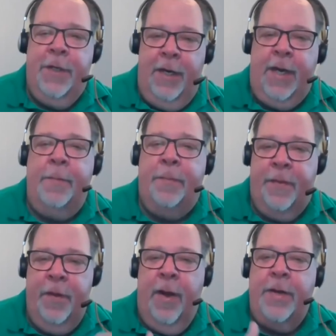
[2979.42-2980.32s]
come up
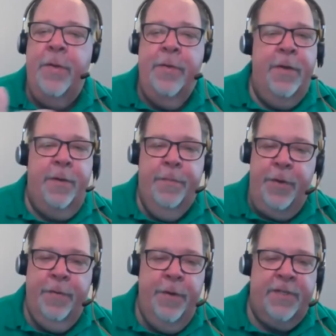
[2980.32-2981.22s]
with new,
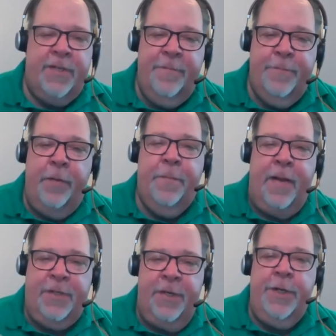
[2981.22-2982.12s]
you and Steve both
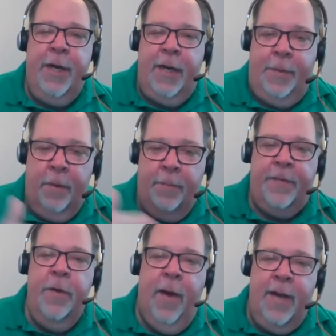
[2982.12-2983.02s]
mentioned it, you're going to come up with
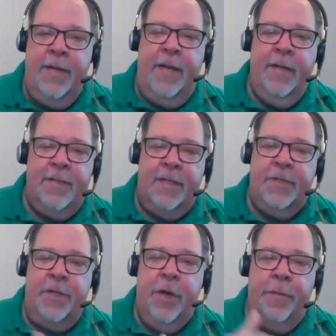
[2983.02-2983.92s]
new ideas
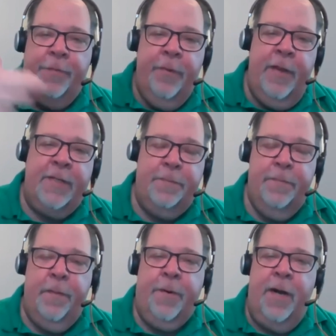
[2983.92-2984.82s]
as you go through
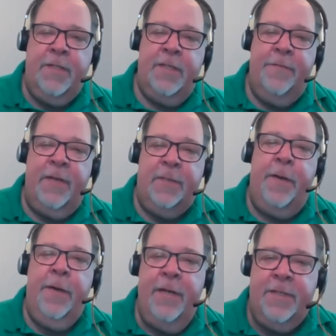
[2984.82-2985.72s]
the process of
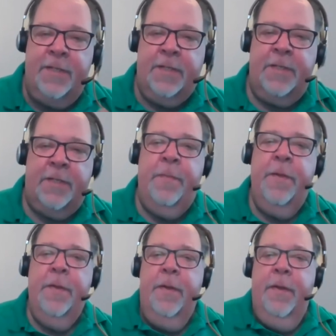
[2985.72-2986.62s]
experiencing the system,
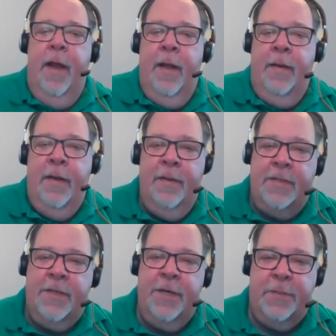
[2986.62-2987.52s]
and
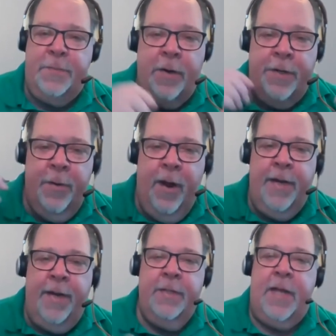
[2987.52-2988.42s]
it's going to spark new
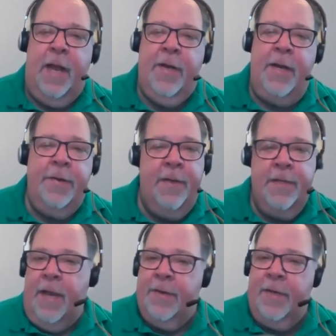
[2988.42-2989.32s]
ideas. How can I do
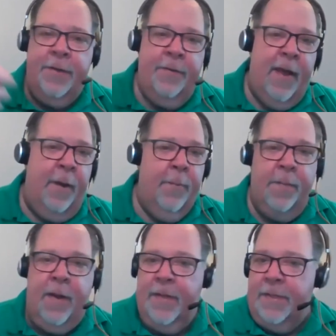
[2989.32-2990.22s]
this? How can I do that? What
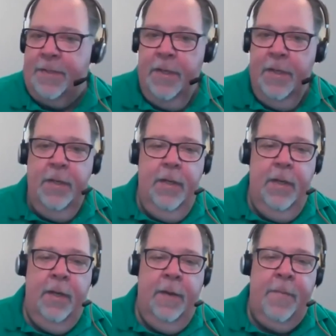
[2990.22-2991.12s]
about this?
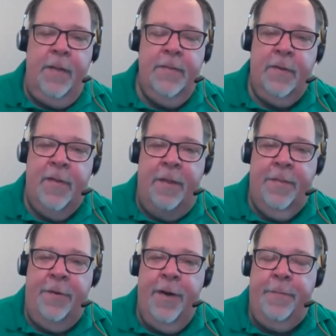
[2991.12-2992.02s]
And so that
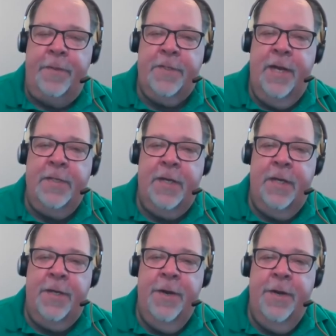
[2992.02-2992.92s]
30% is
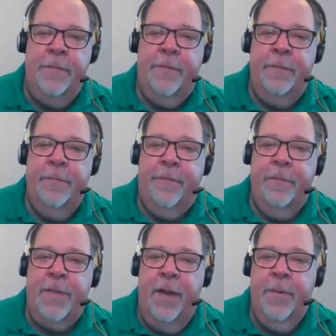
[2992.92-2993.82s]
unknown
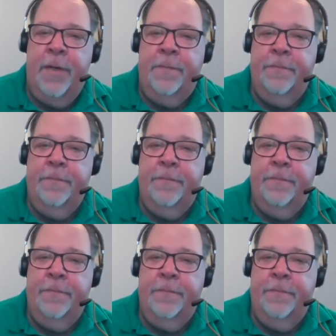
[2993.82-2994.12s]
from day one.